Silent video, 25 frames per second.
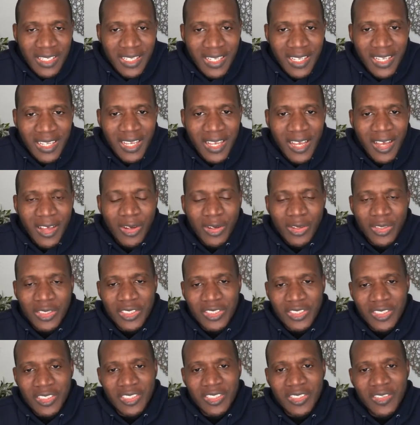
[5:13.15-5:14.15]
Our Lord
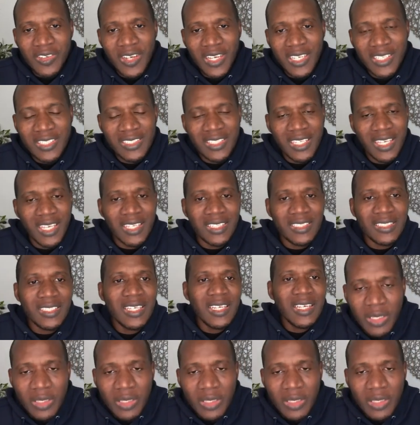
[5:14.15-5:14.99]
Jesus Christ says,